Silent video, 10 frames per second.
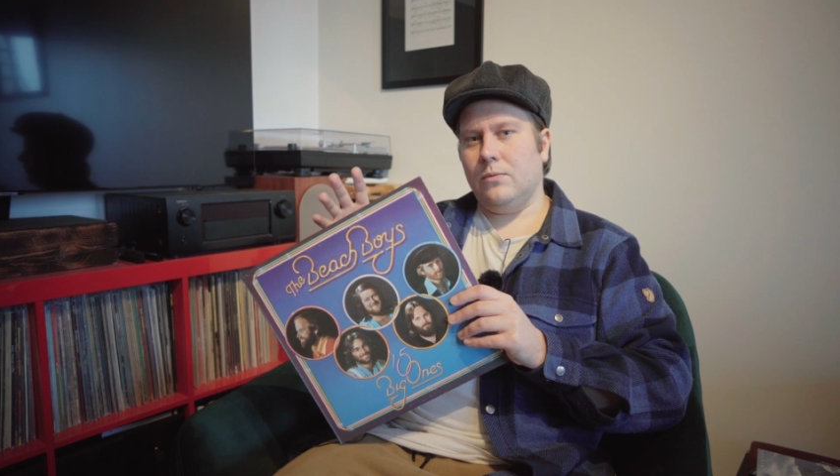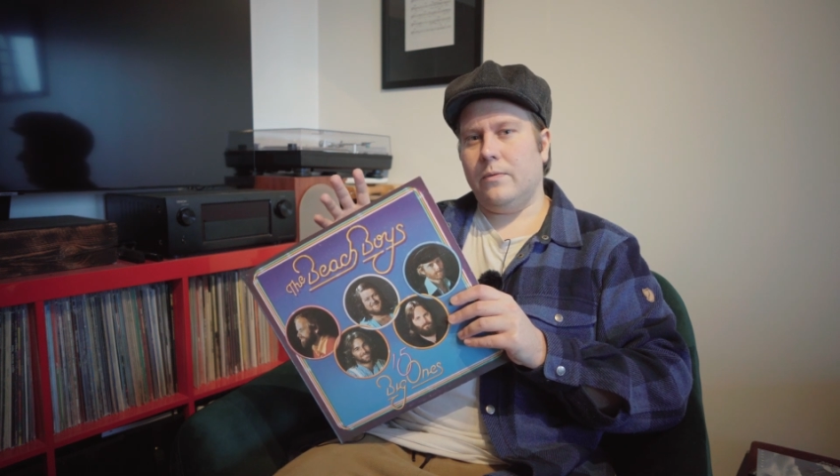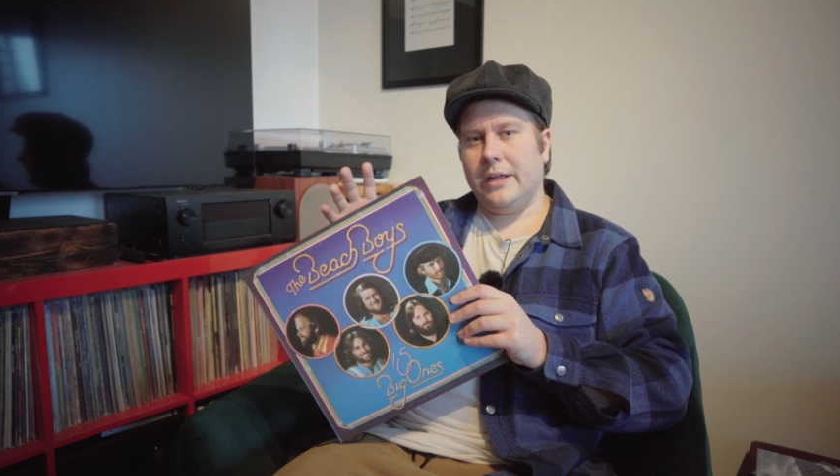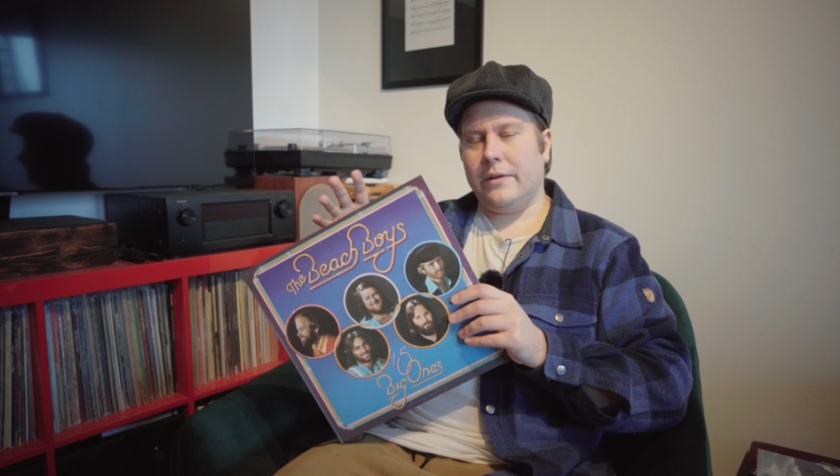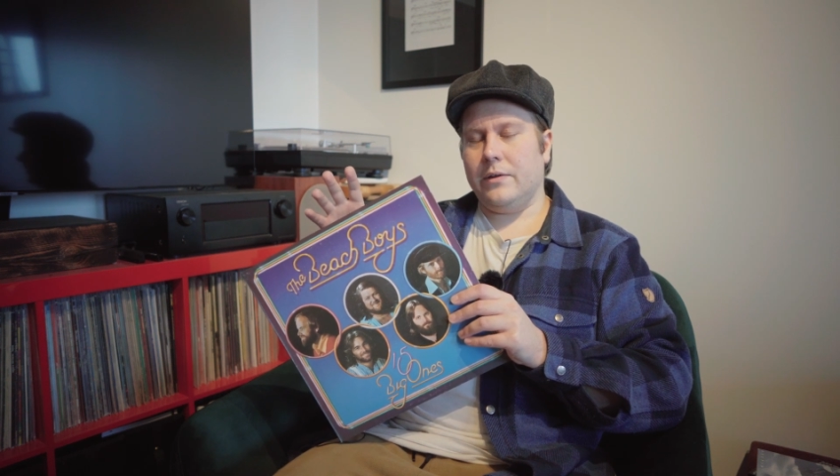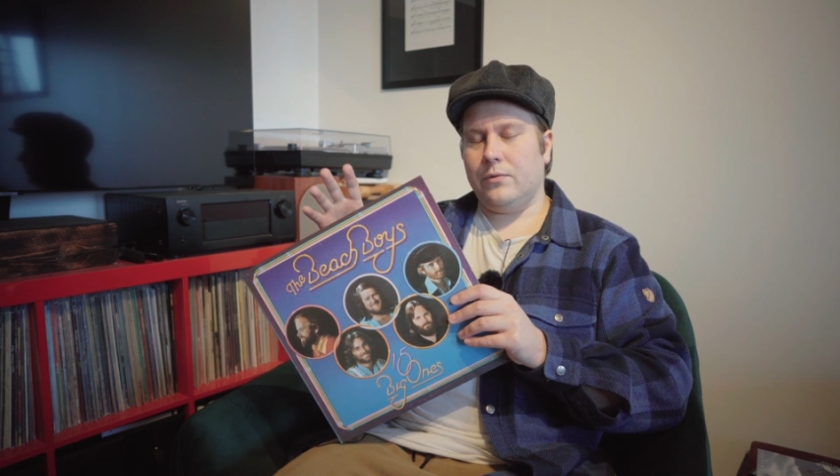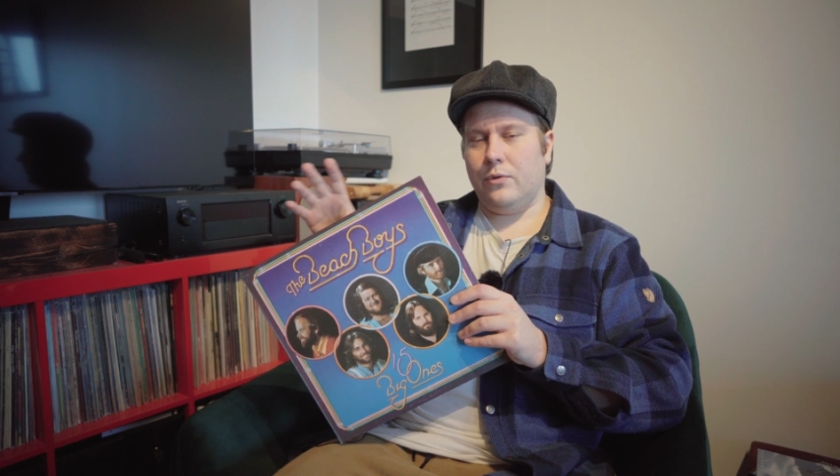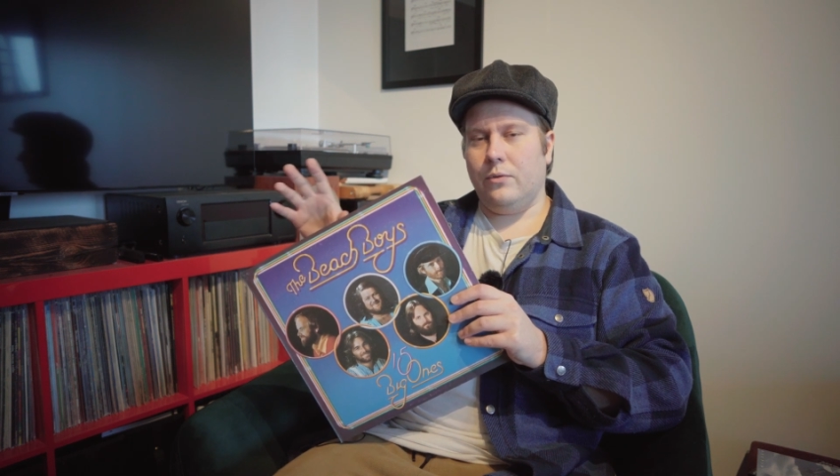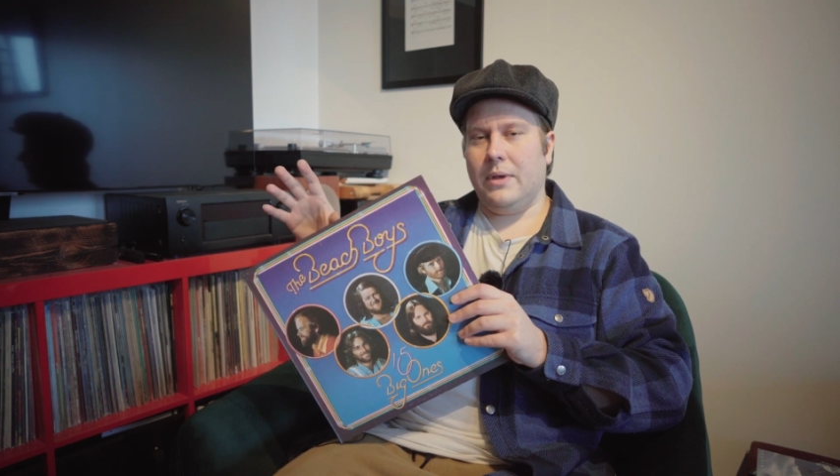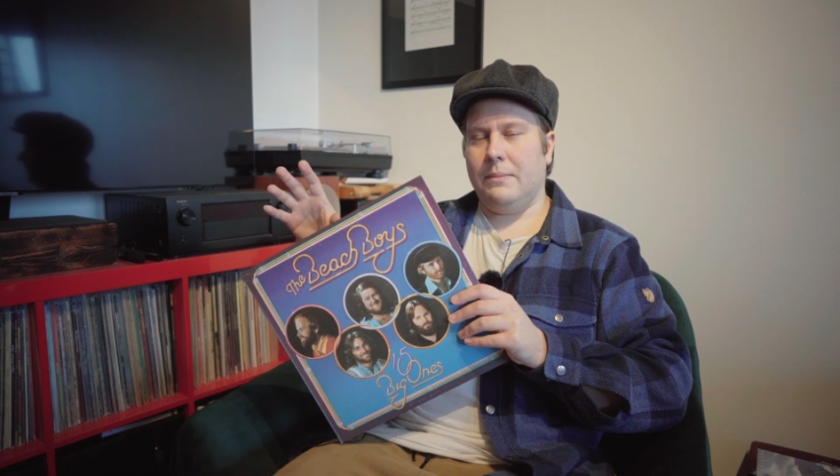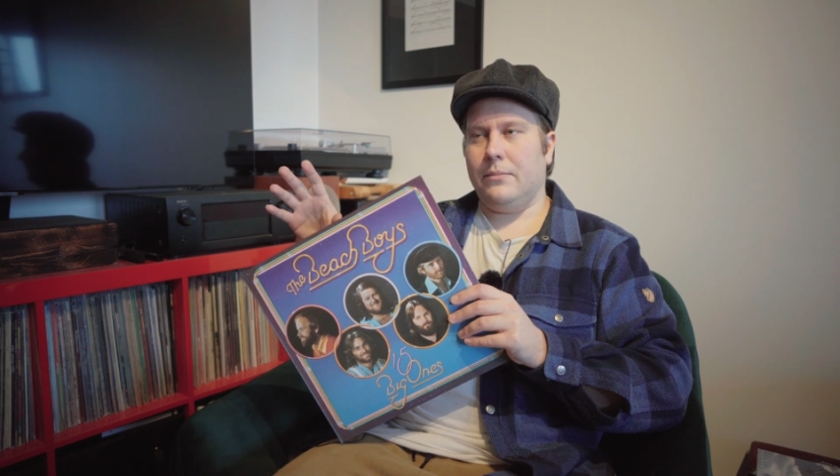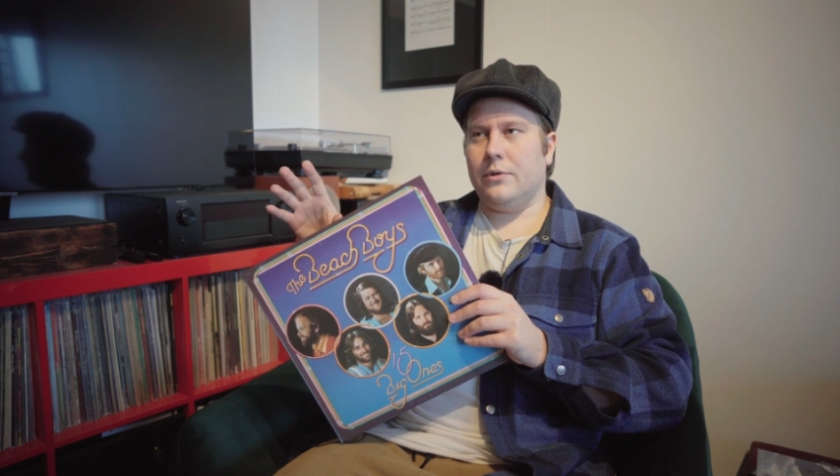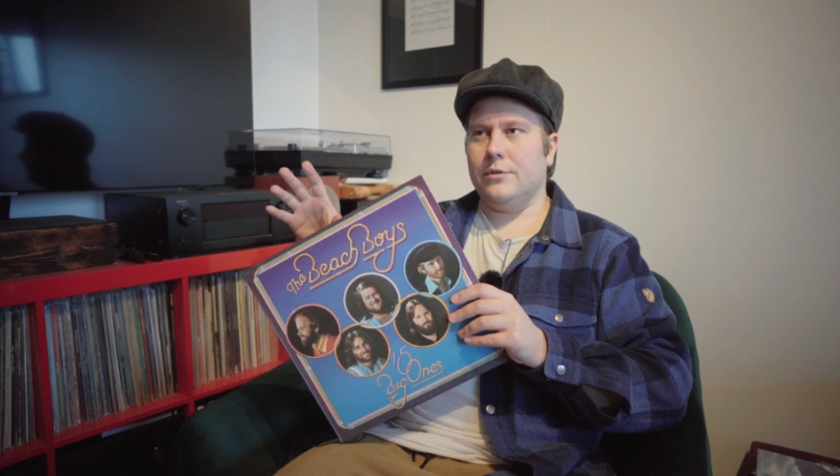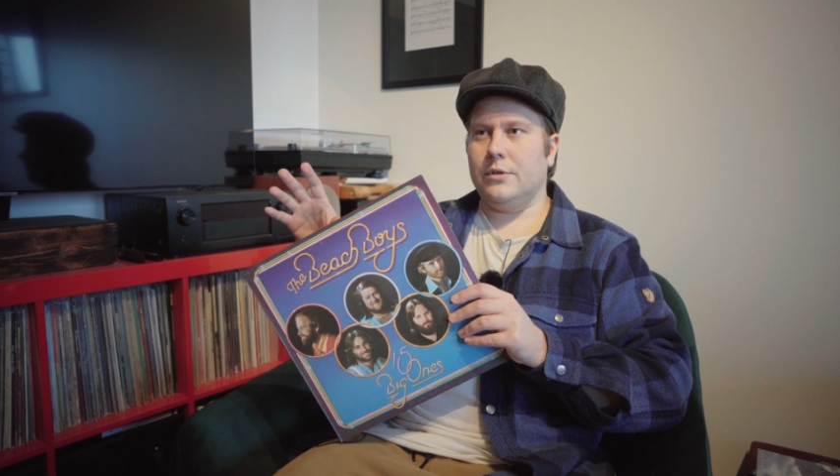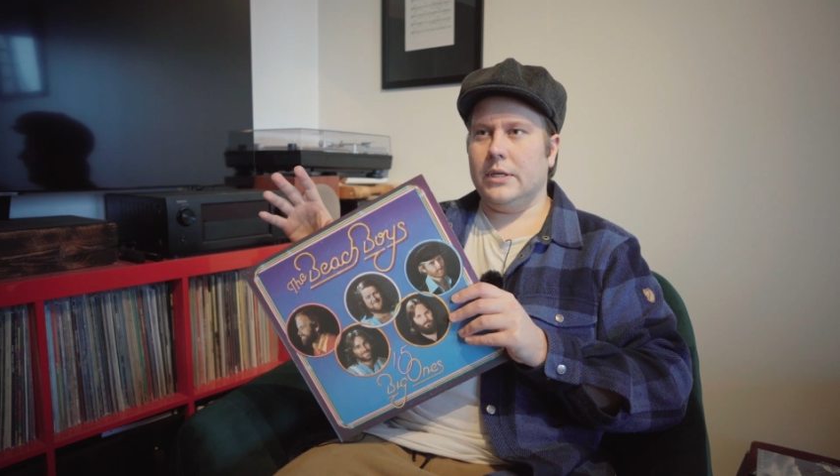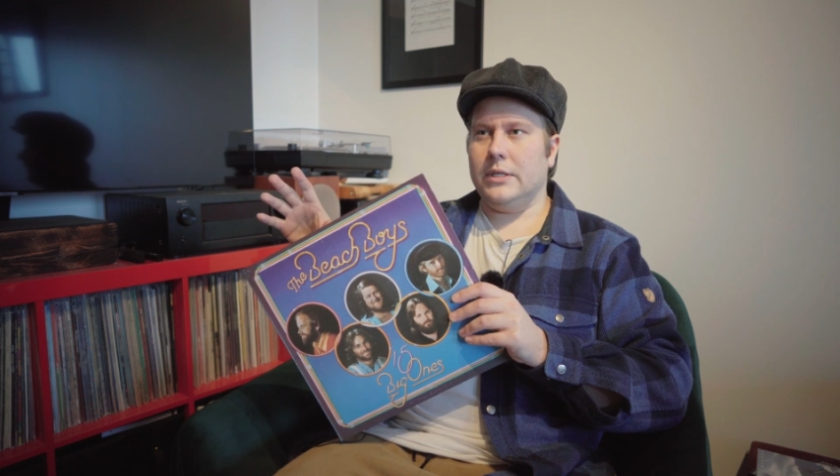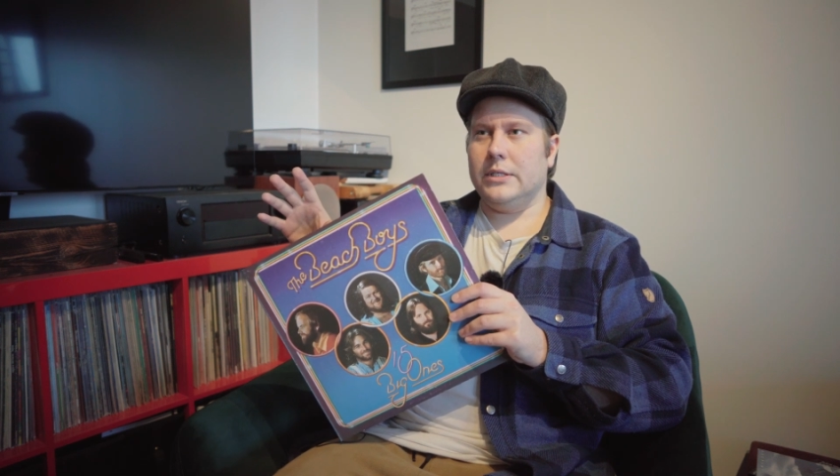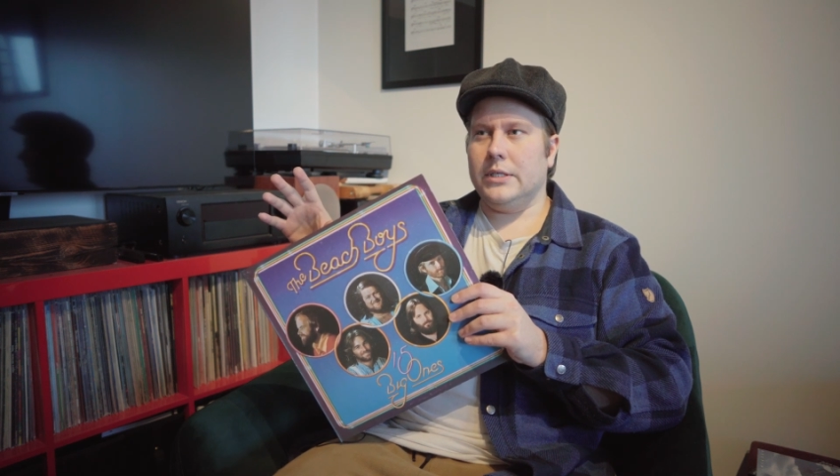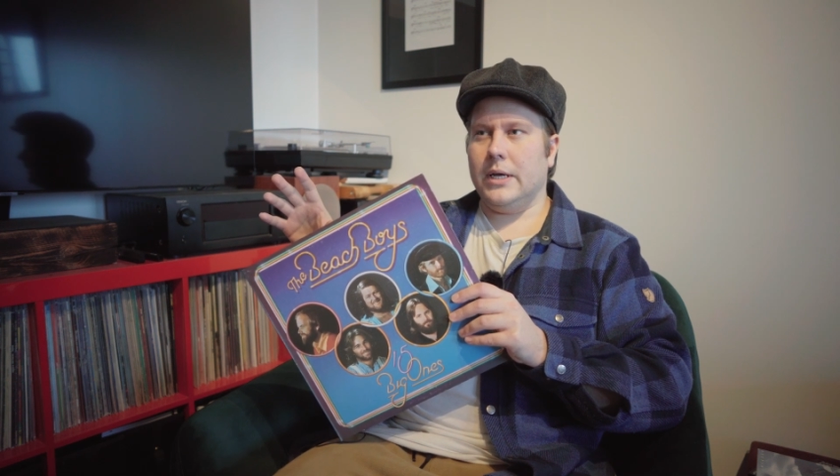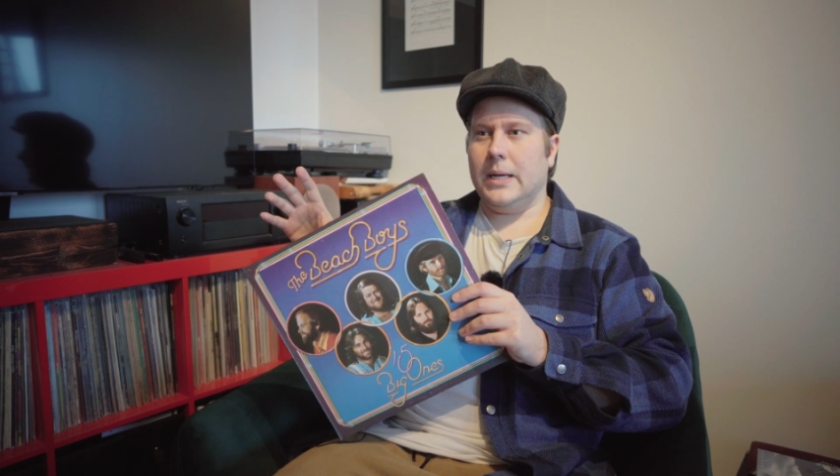Wrecking Crew members, and it's